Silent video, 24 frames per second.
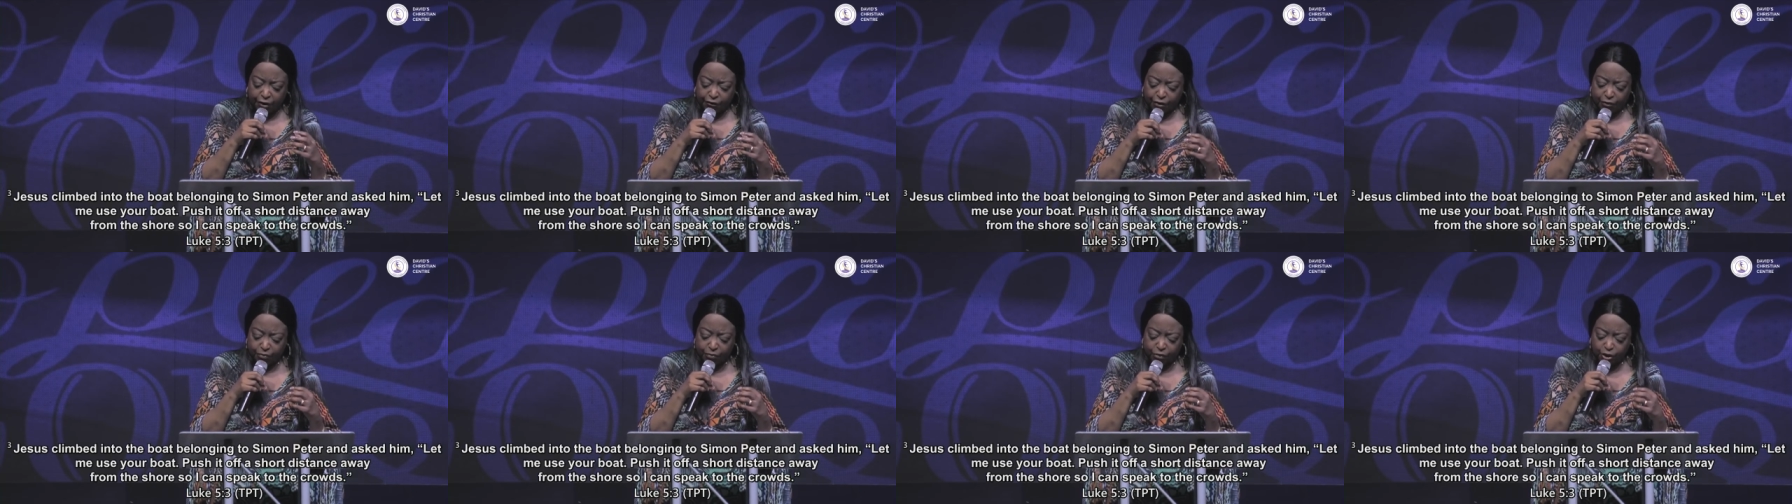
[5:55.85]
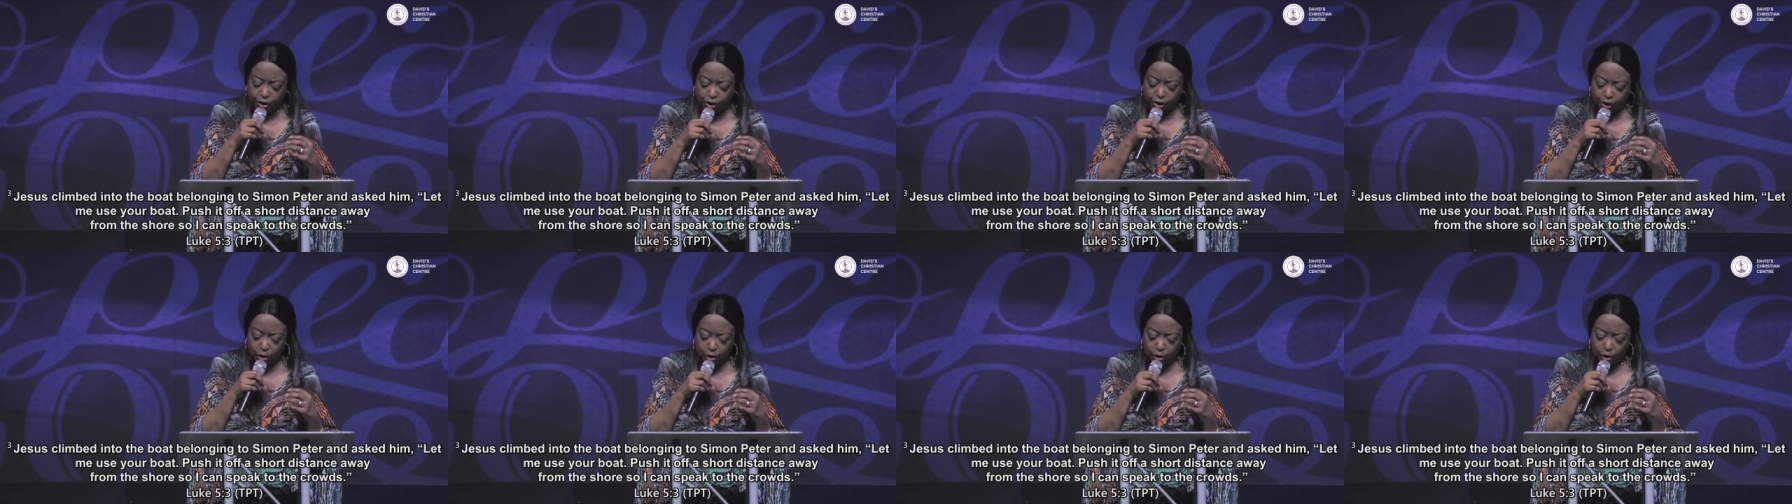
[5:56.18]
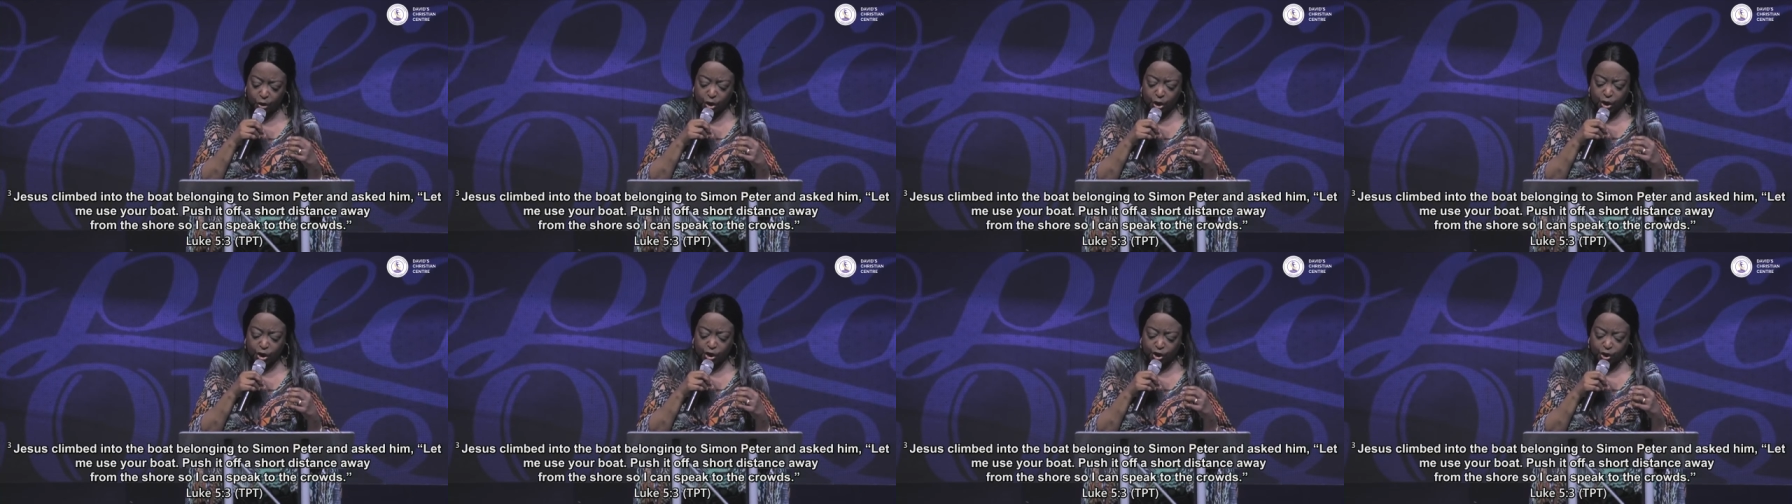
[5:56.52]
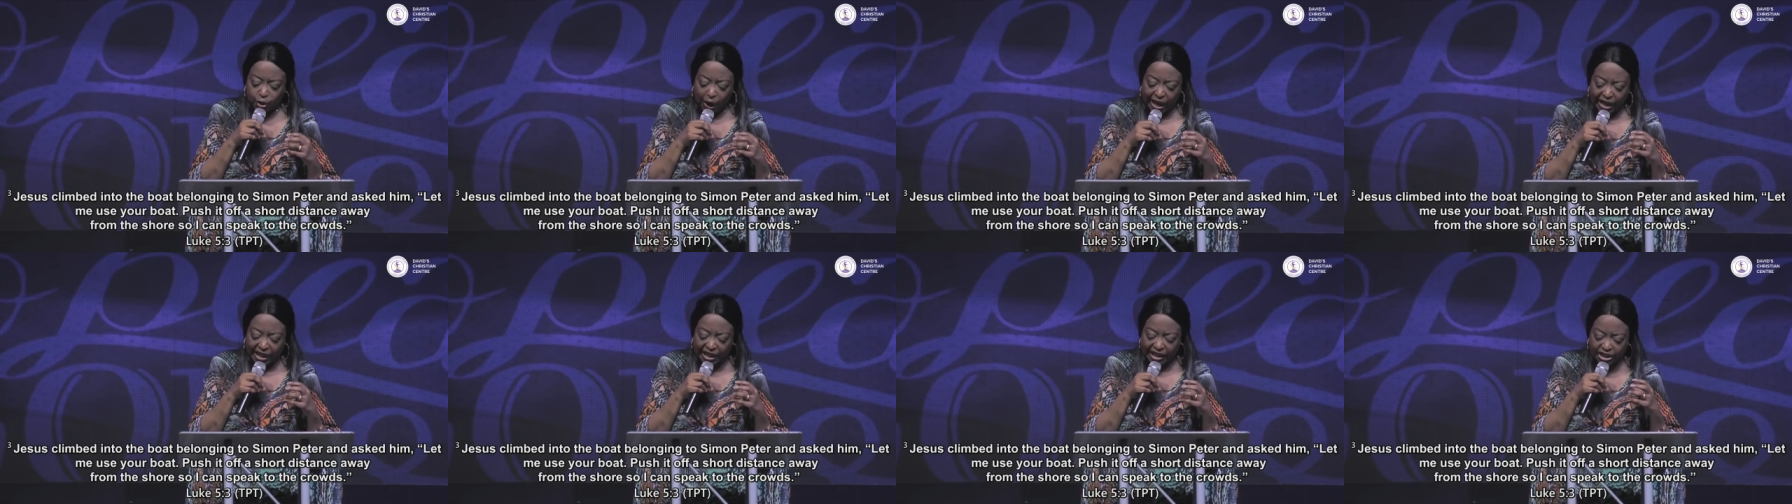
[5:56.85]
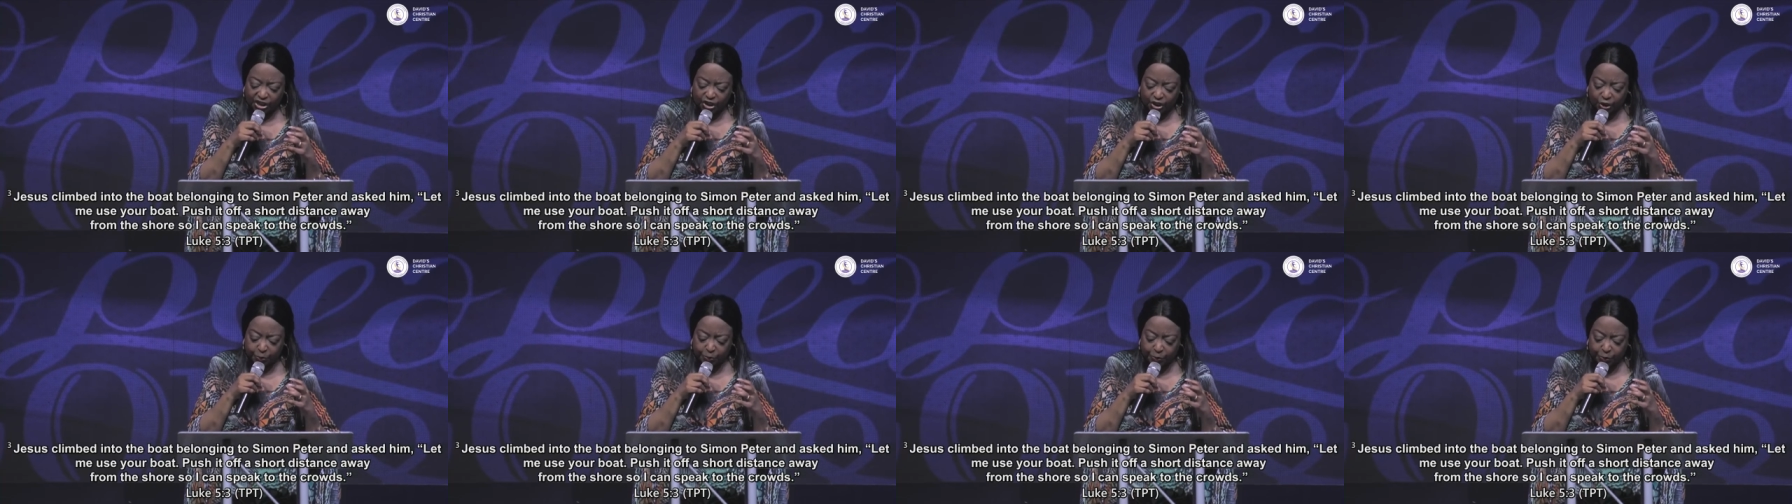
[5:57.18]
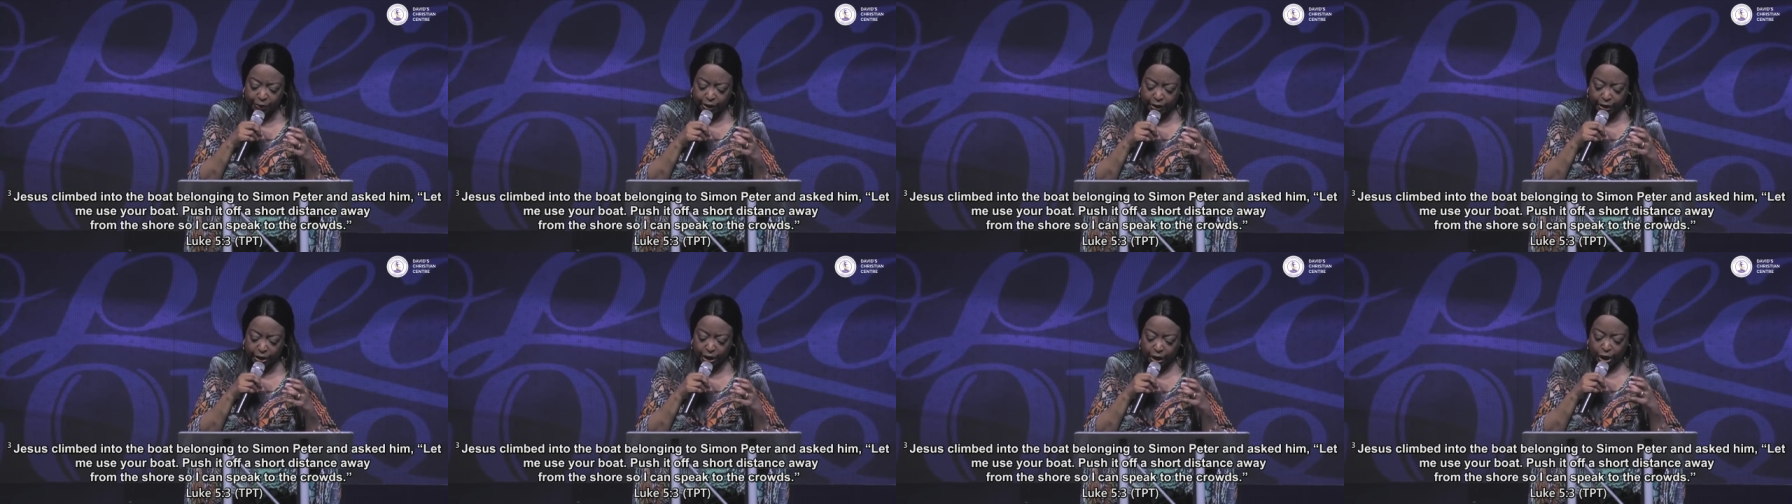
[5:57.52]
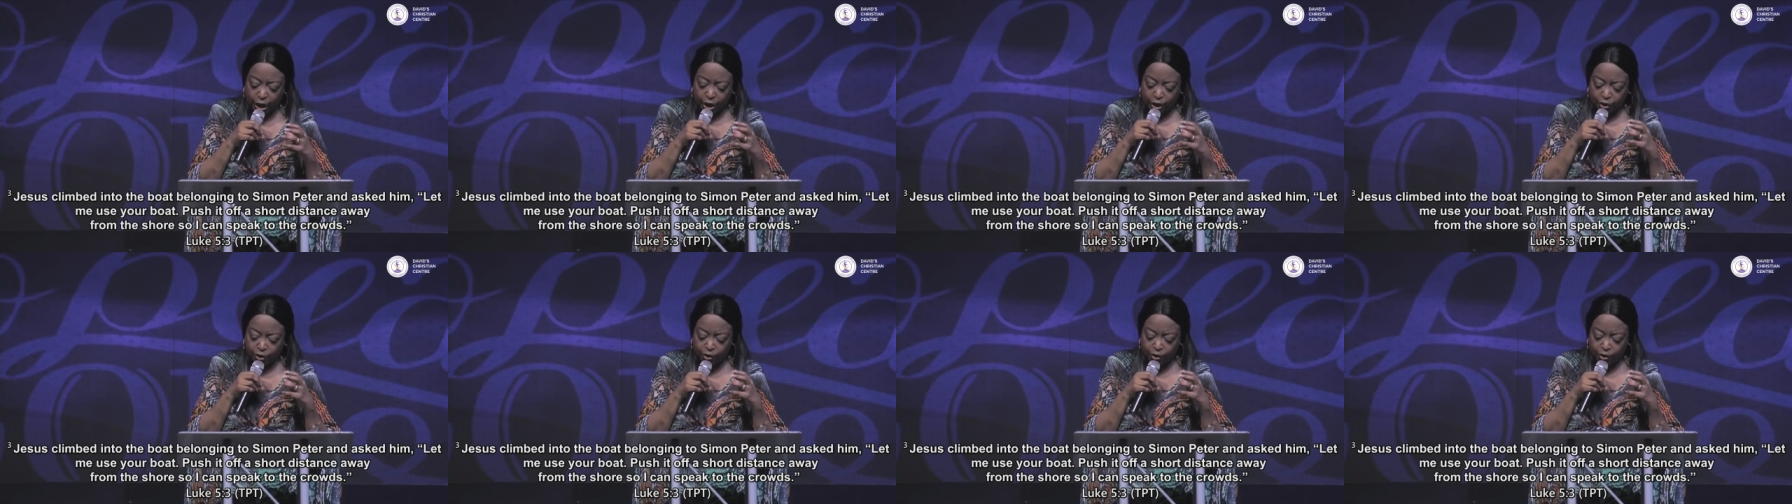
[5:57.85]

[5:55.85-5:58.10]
from the shore so I can speak